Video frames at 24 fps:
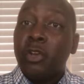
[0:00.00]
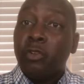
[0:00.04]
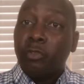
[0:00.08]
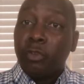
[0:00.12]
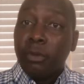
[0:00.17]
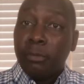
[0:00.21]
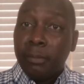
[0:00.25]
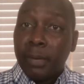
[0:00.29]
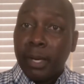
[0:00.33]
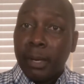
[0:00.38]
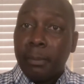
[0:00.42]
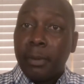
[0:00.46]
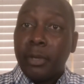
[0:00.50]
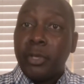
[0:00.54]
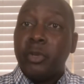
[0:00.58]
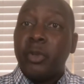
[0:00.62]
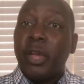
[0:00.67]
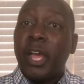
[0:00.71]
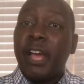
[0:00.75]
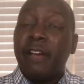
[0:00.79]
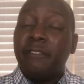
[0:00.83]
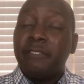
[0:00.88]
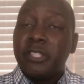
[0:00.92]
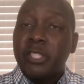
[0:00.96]
Remember, you
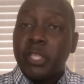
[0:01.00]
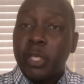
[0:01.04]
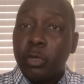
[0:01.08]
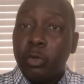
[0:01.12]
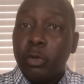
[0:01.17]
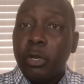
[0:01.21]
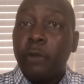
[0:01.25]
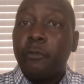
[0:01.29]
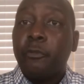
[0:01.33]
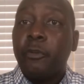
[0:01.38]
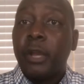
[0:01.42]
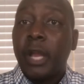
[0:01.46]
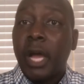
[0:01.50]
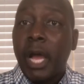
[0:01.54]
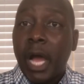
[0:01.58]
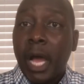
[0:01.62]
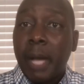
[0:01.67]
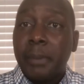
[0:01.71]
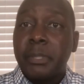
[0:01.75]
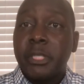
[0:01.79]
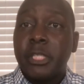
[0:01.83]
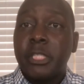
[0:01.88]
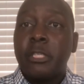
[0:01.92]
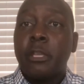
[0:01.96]
have two different
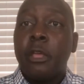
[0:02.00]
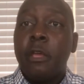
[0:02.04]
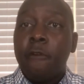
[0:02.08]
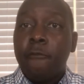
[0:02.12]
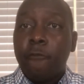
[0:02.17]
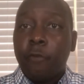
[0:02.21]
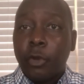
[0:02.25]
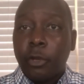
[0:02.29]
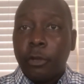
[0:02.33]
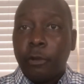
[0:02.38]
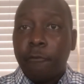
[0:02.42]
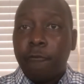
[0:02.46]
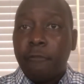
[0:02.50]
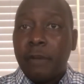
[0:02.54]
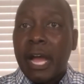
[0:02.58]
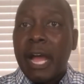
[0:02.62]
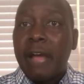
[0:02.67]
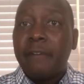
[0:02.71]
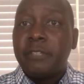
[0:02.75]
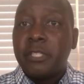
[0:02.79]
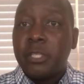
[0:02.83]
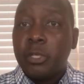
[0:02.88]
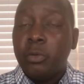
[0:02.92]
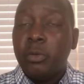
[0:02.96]
options for your
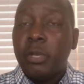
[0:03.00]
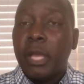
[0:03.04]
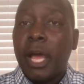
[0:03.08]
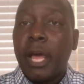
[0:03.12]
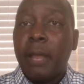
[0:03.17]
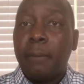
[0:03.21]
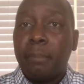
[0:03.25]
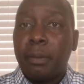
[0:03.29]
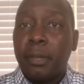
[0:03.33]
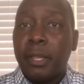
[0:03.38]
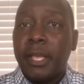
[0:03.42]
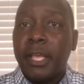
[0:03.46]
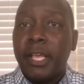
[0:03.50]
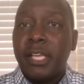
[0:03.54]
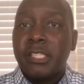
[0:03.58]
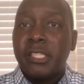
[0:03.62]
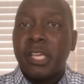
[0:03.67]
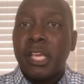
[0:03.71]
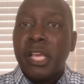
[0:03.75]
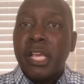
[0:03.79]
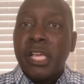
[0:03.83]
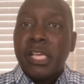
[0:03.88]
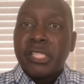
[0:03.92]
529 plans.